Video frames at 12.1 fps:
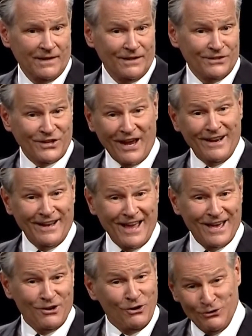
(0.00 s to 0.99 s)
Say it
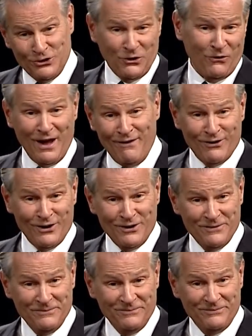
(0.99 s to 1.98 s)
again.
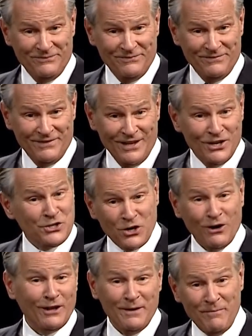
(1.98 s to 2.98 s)
Whosoever, Whosoever
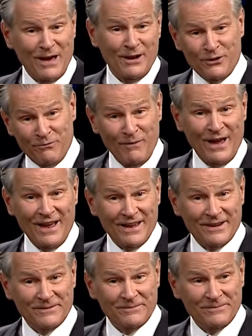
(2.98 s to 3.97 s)
surely meaneth me.
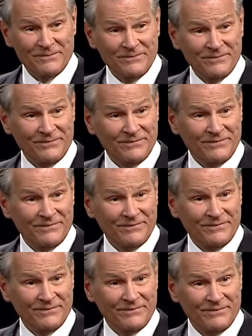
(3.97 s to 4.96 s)
Surely meaneth
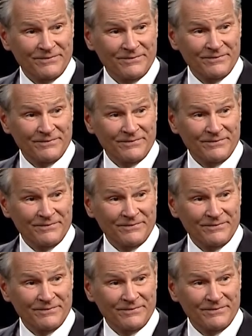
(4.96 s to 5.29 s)
me.